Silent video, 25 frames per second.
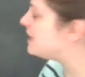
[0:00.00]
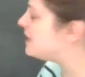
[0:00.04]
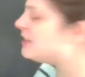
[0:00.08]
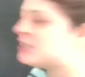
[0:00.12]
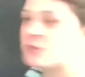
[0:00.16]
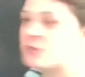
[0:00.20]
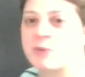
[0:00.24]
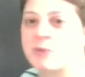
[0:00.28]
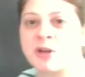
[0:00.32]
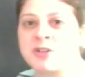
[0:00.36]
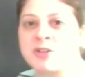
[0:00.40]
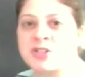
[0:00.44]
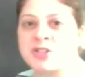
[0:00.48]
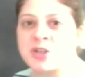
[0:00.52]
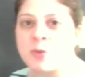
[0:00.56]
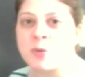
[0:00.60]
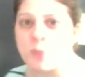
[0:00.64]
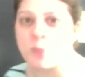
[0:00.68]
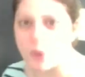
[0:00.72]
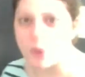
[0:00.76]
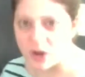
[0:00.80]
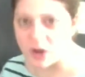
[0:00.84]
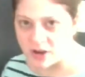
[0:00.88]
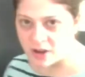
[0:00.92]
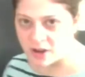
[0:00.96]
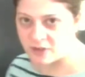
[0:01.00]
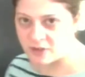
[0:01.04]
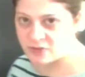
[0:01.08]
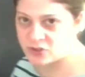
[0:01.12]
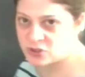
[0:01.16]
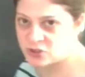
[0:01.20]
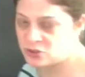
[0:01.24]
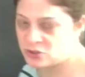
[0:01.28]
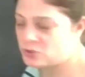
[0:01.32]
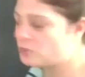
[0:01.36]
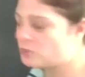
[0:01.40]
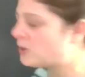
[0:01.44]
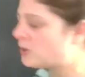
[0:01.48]
is pronounced in one of
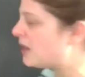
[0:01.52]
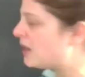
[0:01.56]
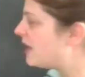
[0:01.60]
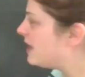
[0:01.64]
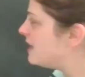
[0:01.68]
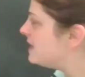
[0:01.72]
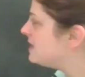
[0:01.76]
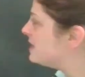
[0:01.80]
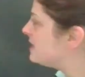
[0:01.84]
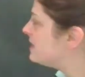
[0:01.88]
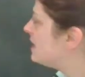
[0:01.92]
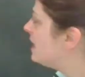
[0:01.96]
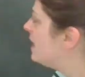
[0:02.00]
two ways.